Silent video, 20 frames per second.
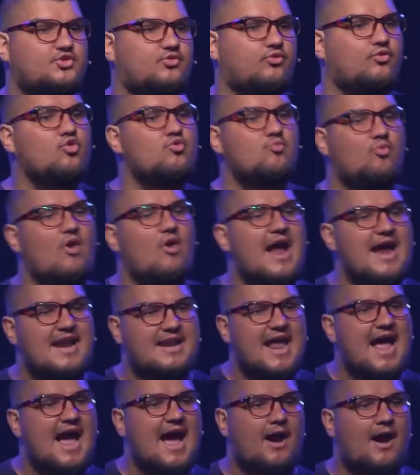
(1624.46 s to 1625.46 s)
room right
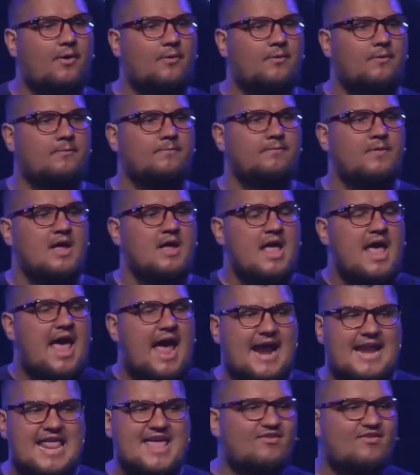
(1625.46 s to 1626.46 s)
now
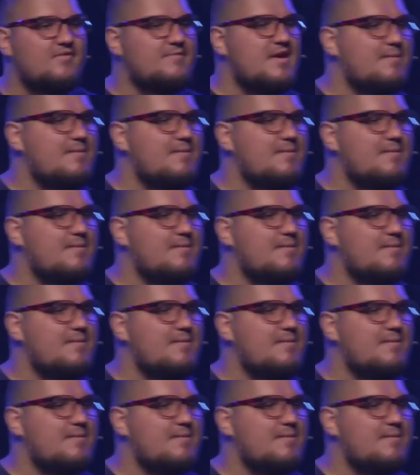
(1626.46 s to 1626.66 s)
and even me